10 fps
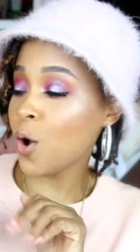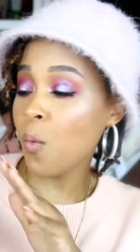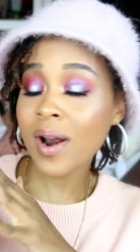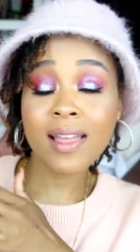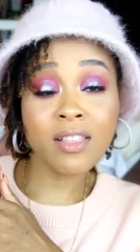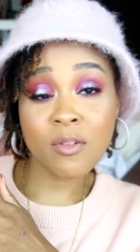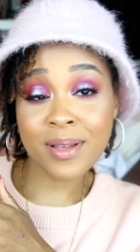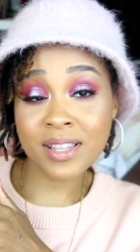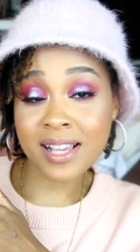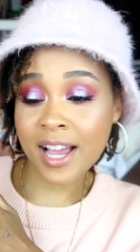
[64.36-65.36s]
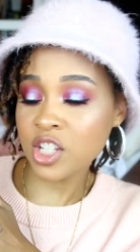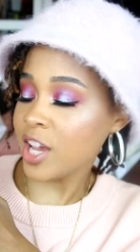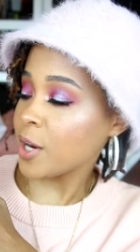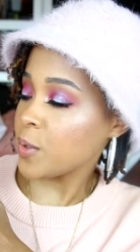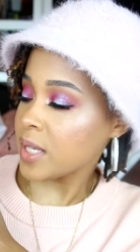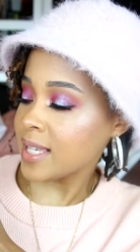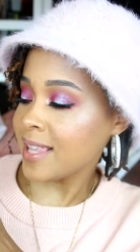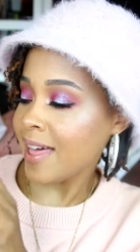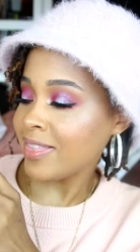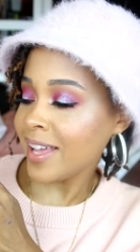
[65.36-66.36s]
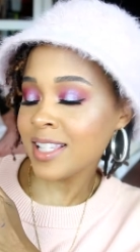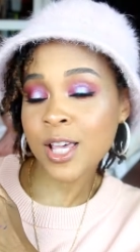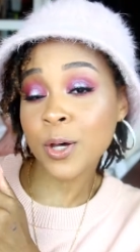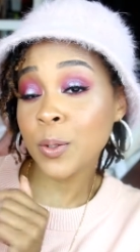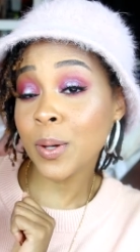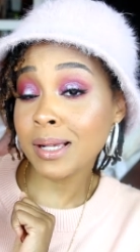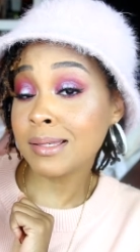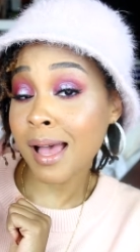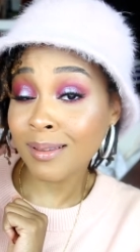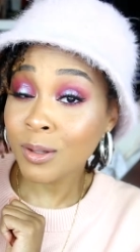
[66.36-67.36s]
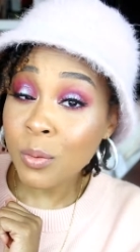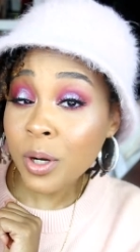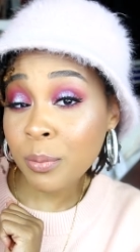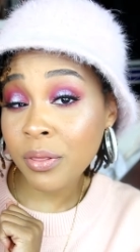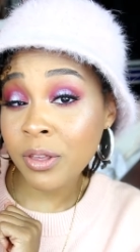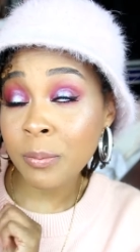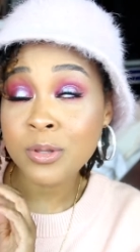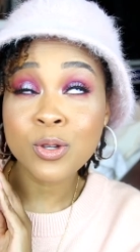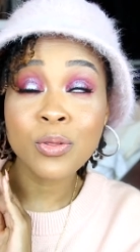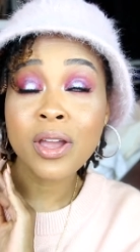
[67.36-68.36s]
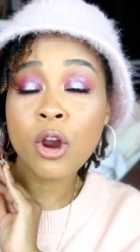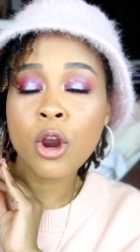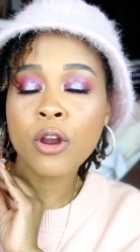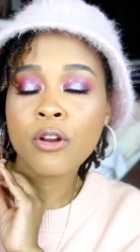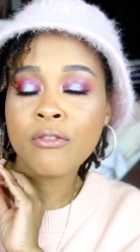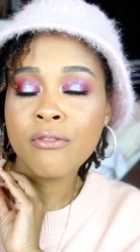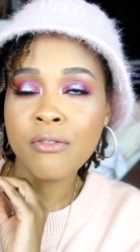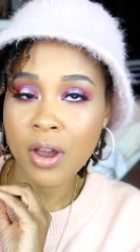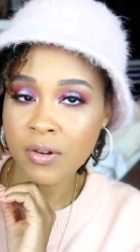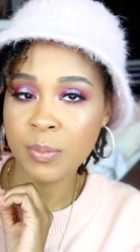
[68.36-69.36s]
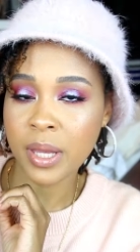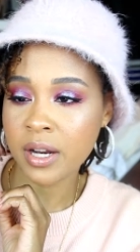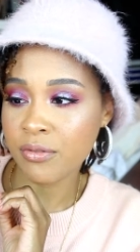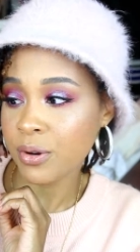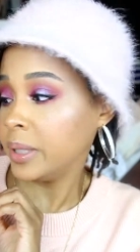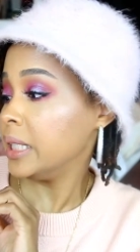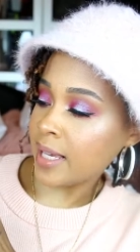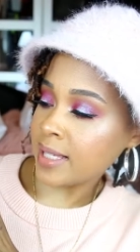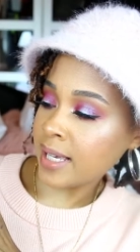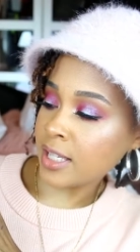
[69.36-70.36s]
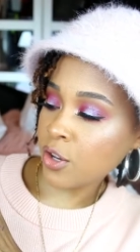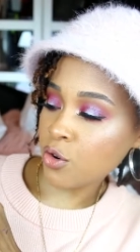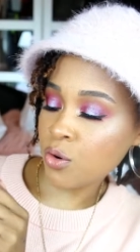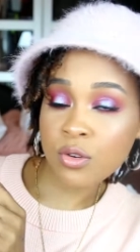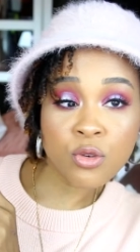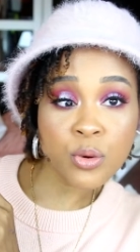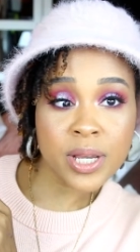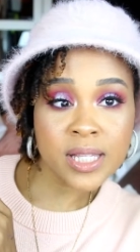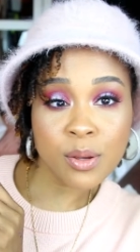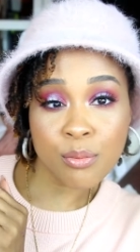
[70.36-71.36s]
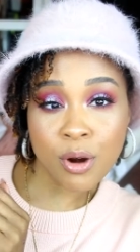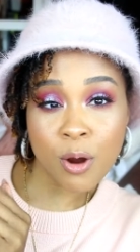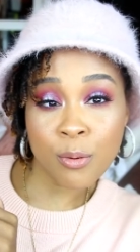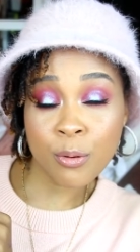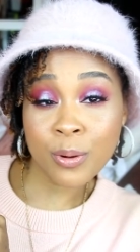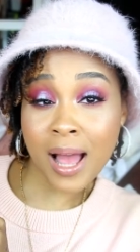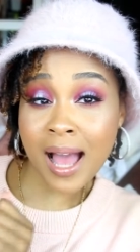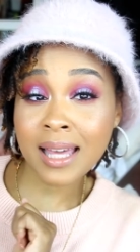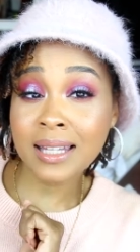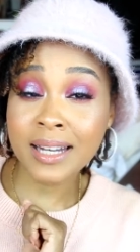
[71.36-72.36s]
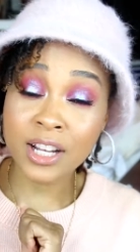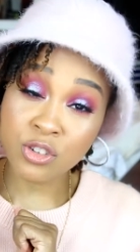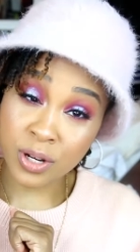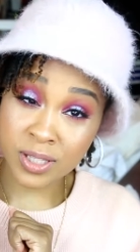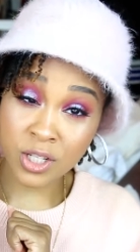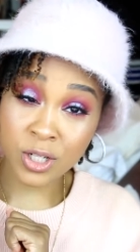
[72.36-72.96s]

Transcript: what I love about these eyeshadows is that they tell you exactly where to put them, so they are very beginner friendly. It says crease, brow bone, eyelid, and transition